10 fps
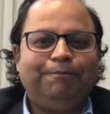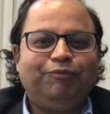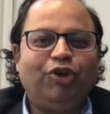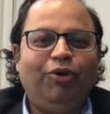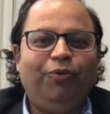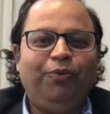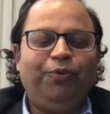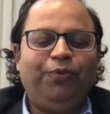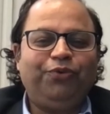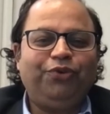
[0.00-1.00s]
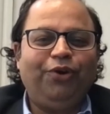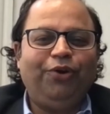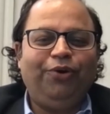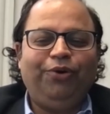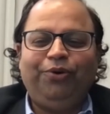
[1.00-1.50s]
So
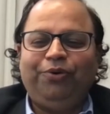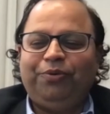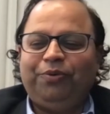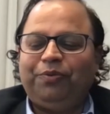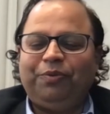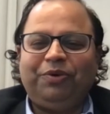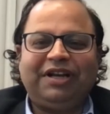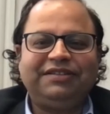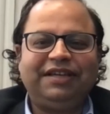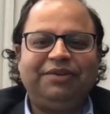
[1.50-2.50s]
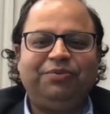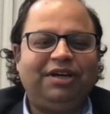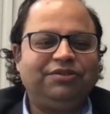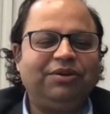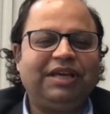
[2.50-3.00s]
so what I said
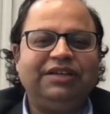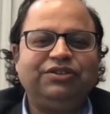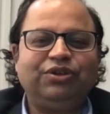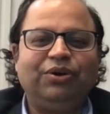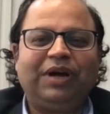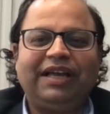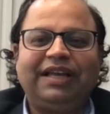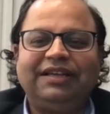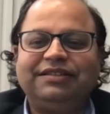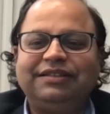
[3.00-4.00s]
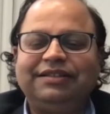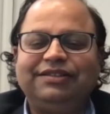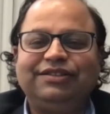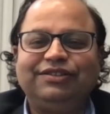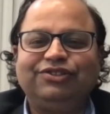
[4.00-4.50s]
was, okay, so I guess
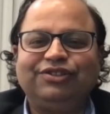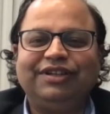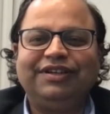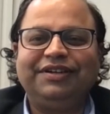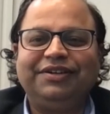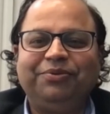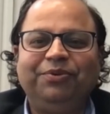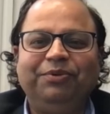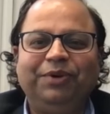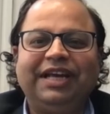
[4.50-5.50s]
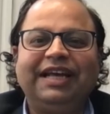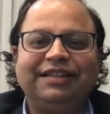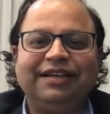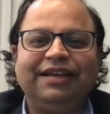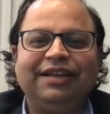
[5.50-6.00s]
this is uh, we, we get
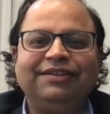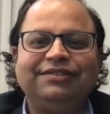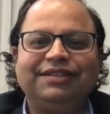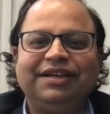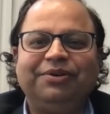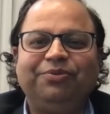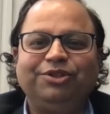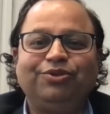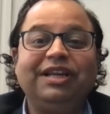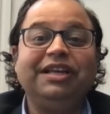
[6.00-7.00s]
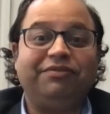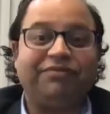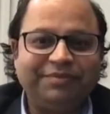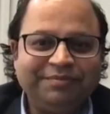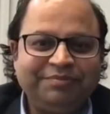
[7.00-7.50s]
the hint, we should leave.
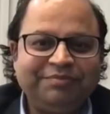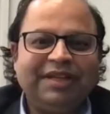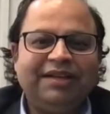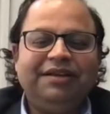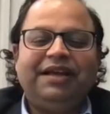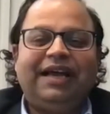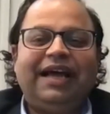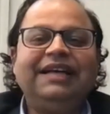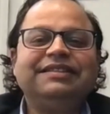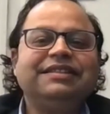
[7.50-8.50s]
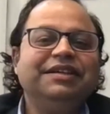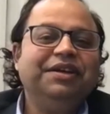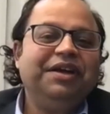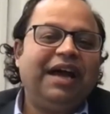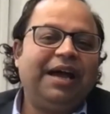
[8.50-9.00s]
As
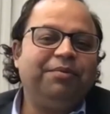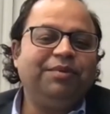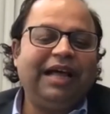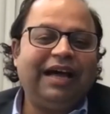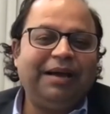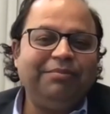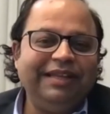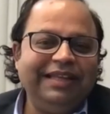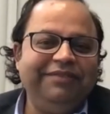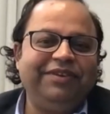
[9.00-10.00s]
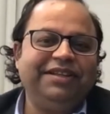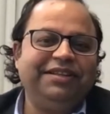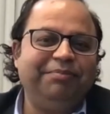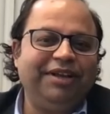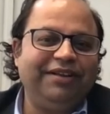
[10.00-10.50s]
I'm I'm leaving the
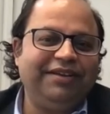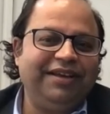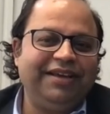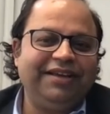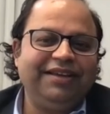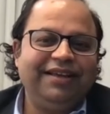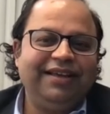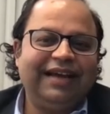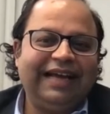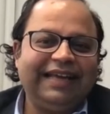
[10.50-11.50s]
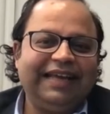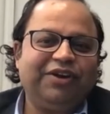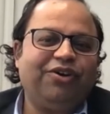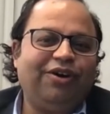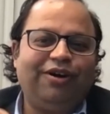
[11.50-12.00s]
building, I get a
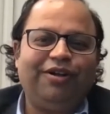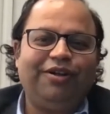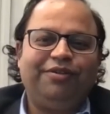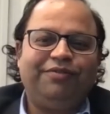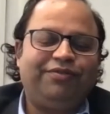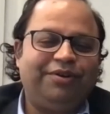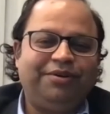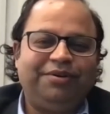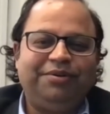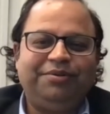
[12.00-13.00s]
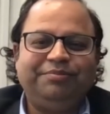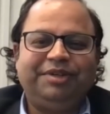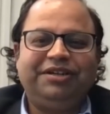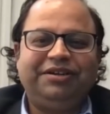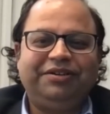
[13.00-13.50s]
call from,
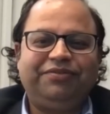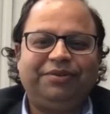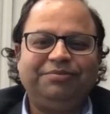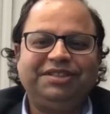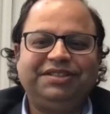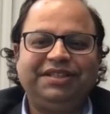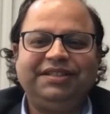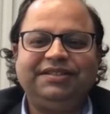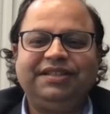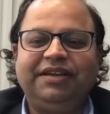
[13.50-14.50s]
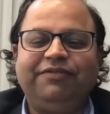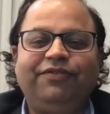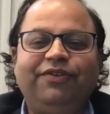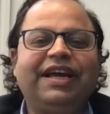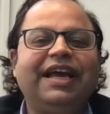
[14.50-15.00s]
uh, from the city saying,
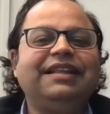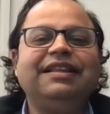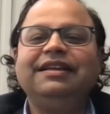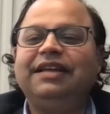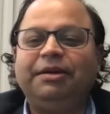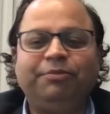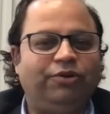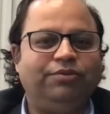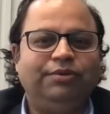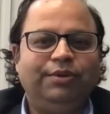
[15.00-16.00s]
forget the demo.